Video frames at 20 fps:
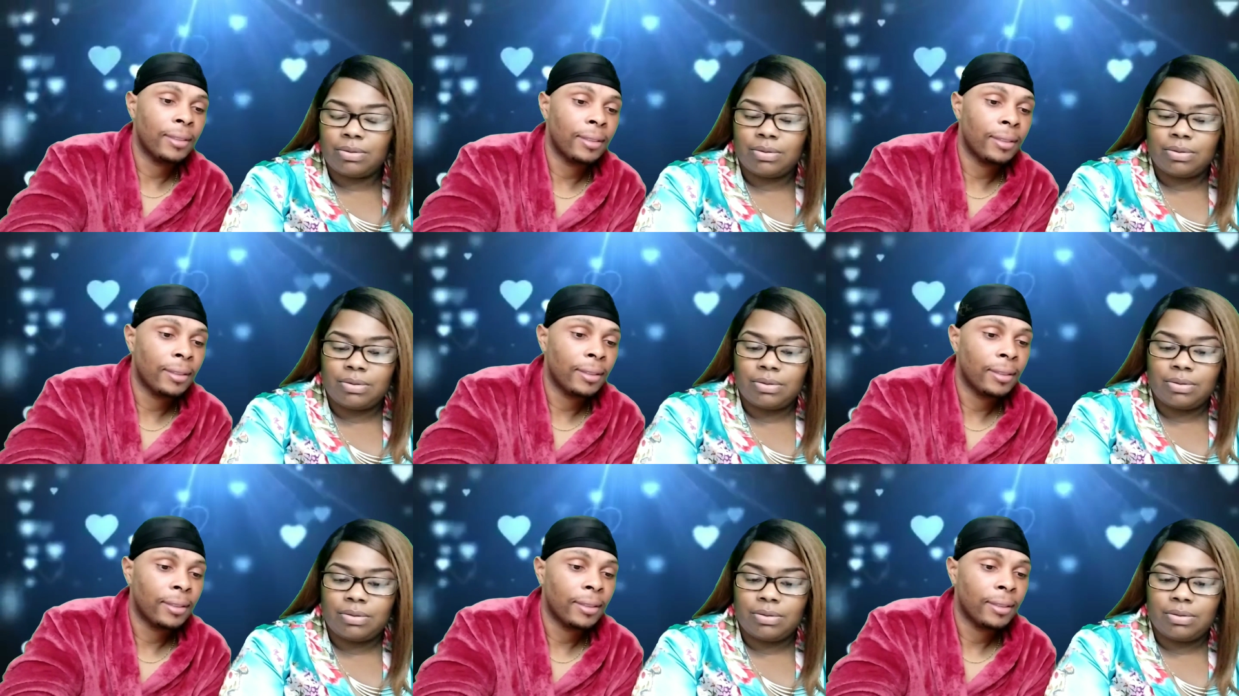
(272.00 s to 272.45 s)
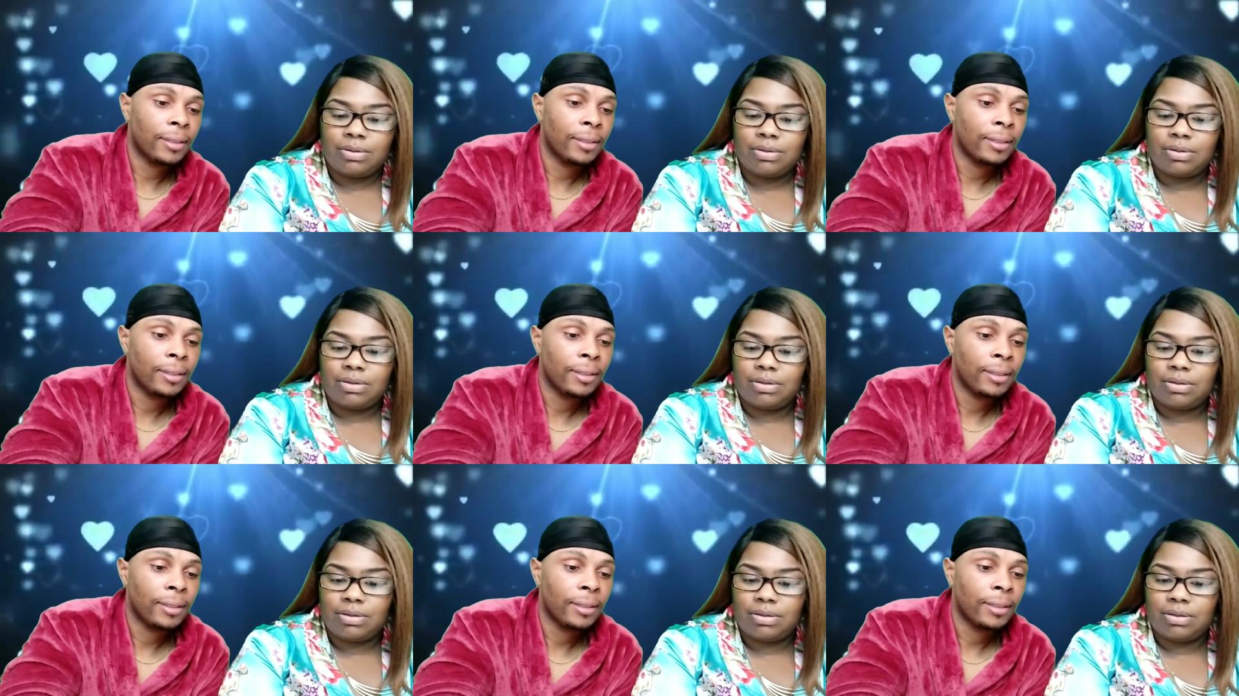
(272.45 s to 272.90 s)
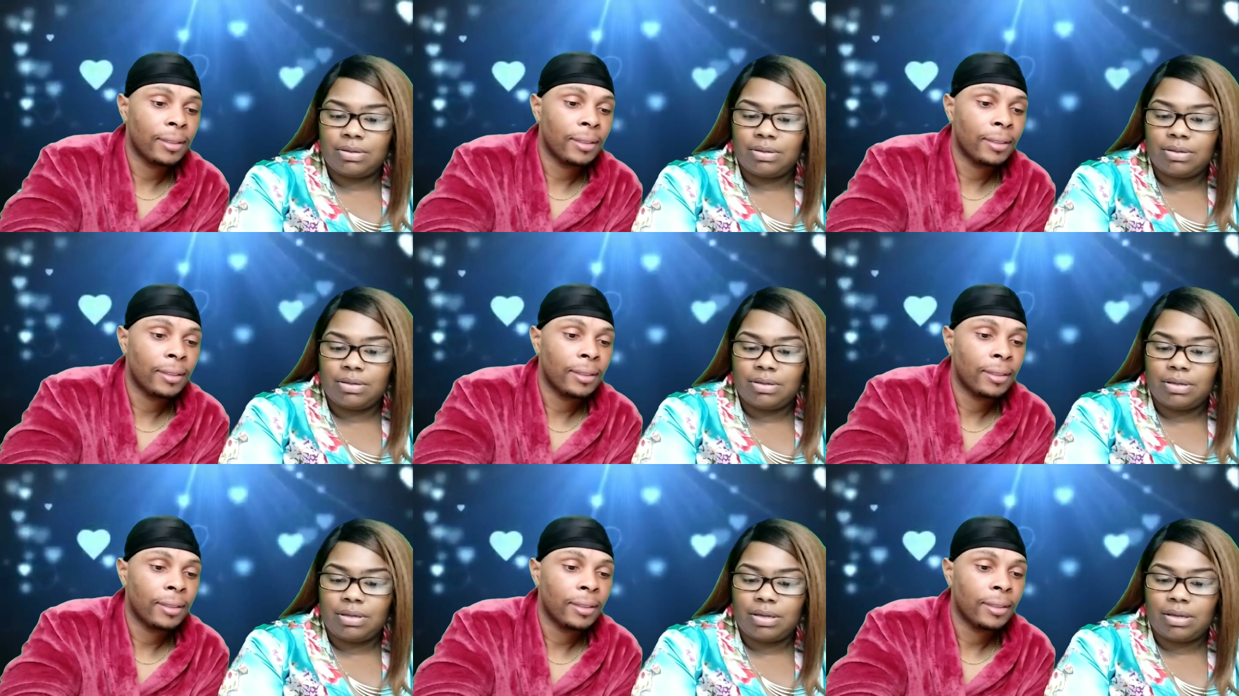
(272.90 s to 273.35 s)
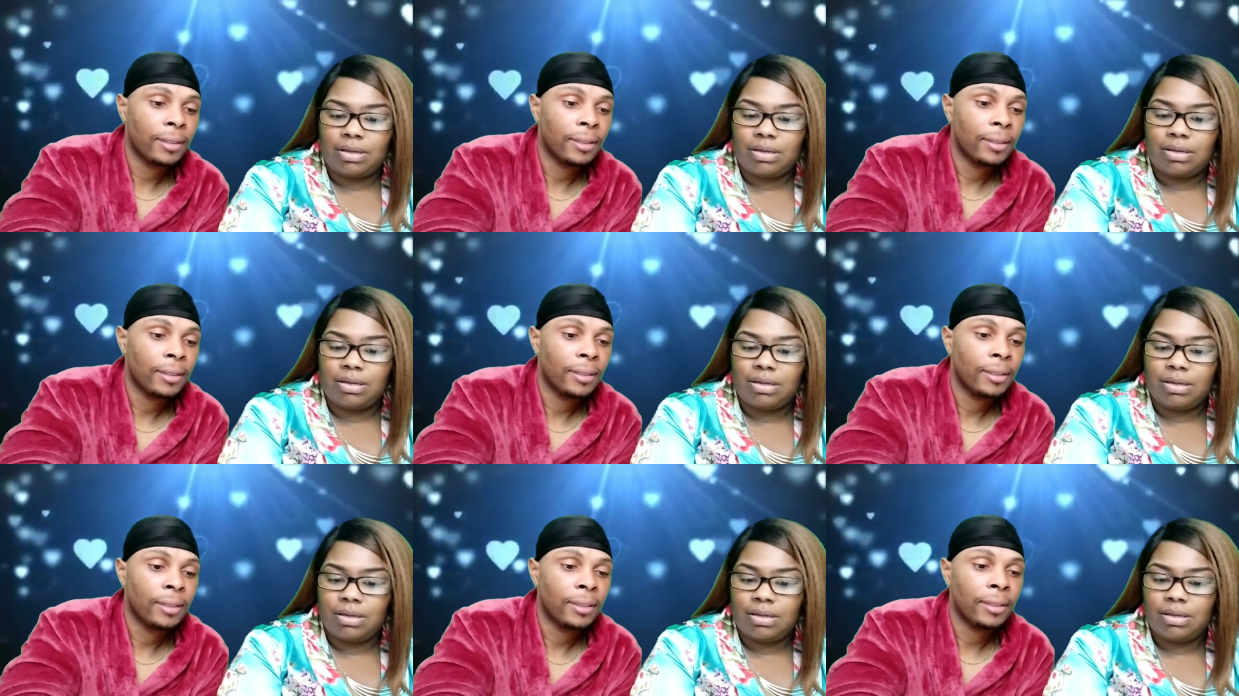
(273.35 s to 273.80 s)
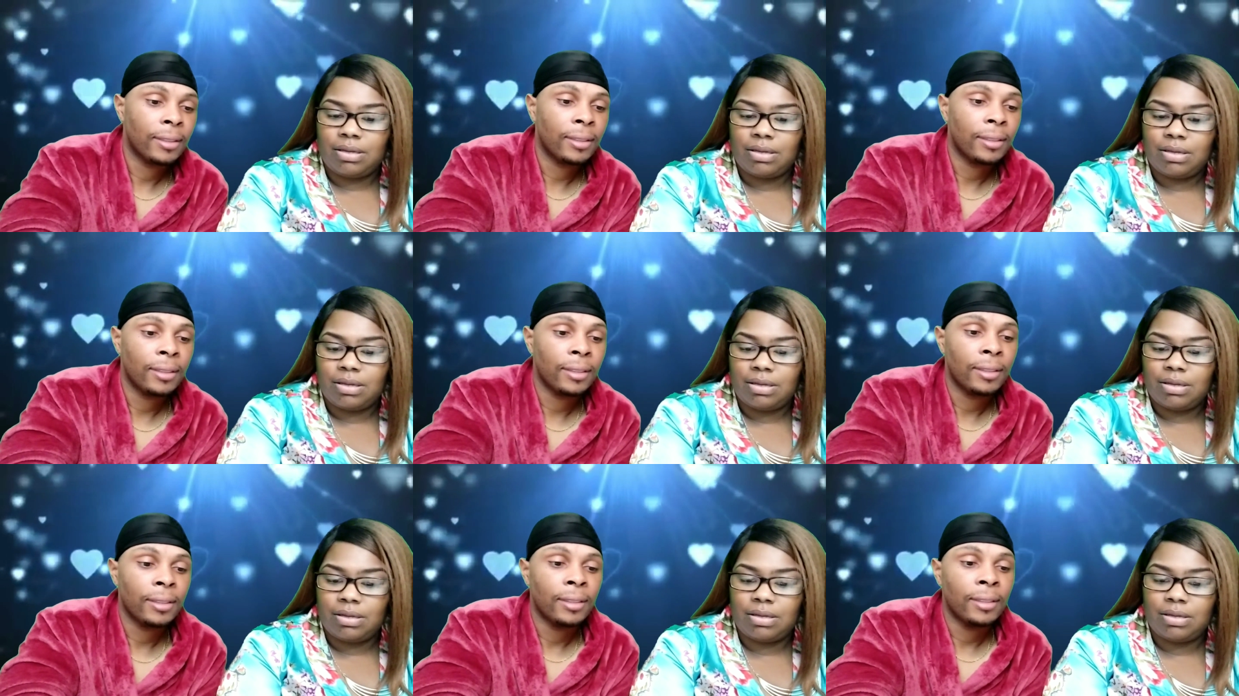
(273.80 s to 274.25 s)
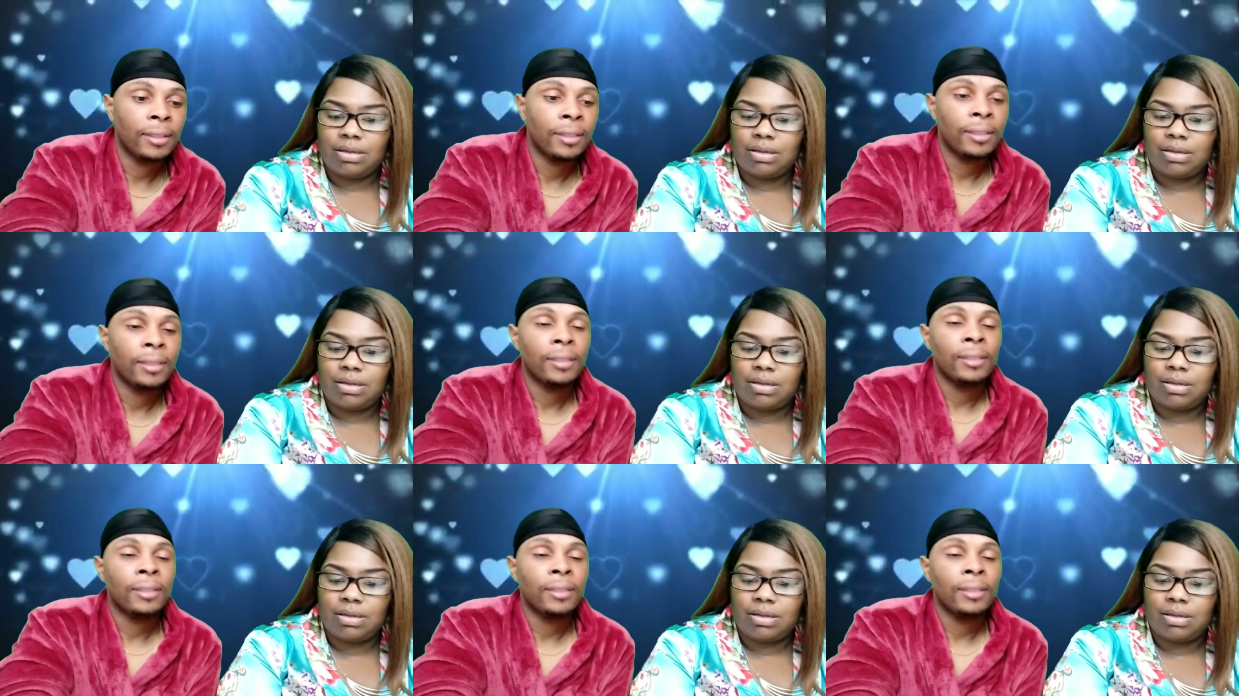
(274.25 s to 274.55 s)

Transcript: Nothing is said.